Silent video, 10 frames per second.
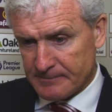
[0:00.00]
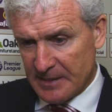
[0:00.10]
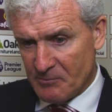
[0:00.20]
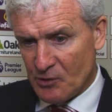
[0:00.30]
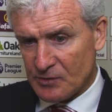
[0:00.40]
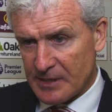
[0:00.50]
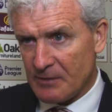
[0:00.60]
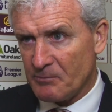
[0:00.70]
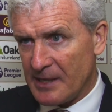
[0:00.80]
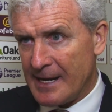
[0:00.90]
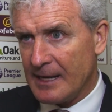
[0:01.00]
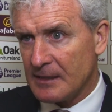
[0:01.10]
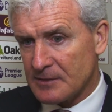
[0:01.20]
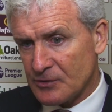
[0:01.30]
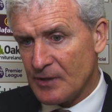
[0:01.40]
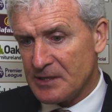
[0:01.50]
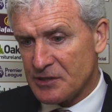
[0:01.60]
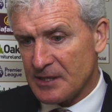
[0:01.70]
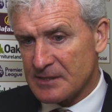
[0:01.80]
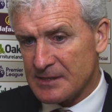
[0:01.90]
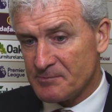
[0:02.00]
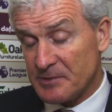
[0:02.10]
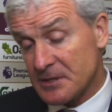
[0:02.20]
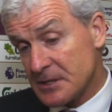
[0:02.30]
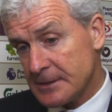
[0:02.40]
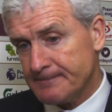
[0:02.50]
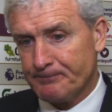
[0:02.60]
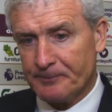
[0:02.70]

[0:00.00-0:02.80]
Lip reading: get the ball down and play and create chances, but